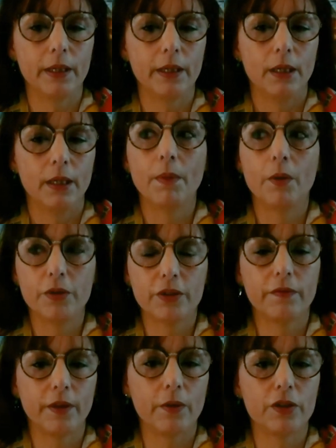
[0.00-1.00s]
most of
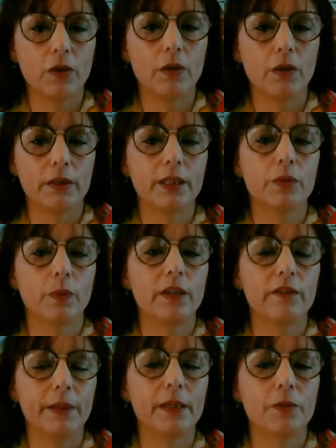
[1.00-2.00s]
those toxins will have
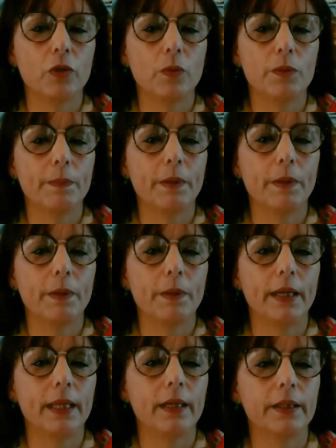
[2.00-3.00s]
been absorbed by the
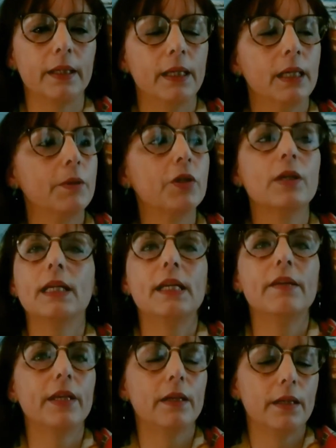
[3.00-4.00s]
onion. But you can leave the
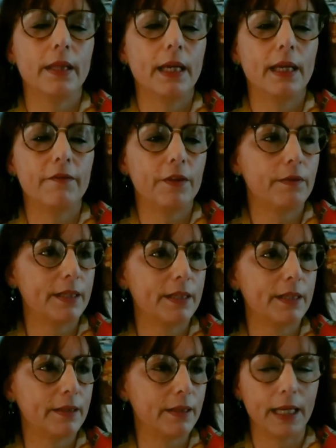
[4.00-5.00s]
onion there for the rest of
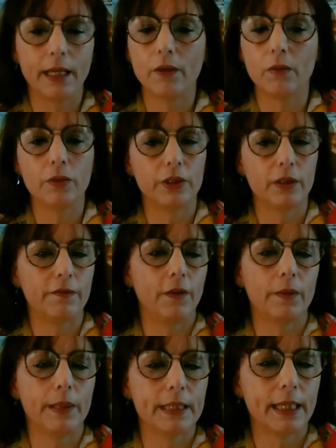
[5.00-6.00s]
the day or till the
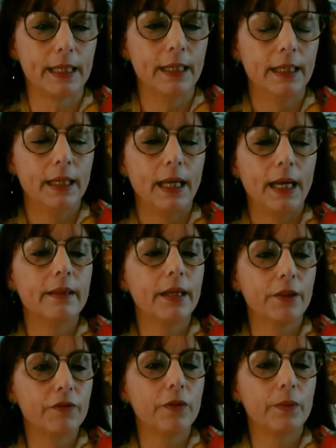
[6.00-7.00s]
following day and then
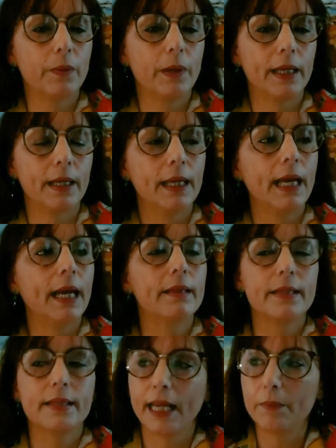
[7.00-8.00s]
throw it away. And the
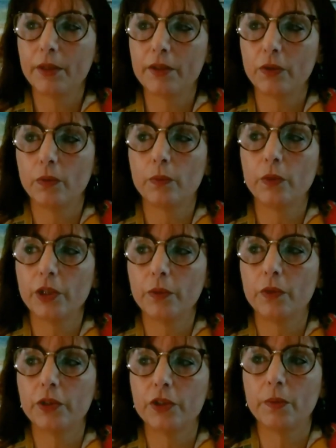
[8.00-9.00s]
same with the salt. What you
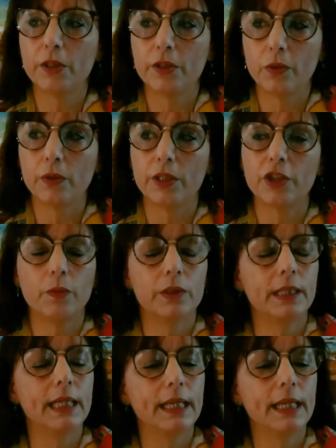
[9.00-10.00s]
want to do with the salt is you want
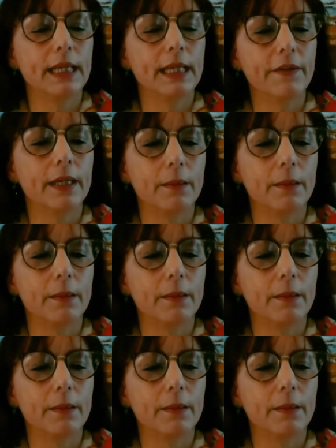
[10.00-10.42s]
to leave it in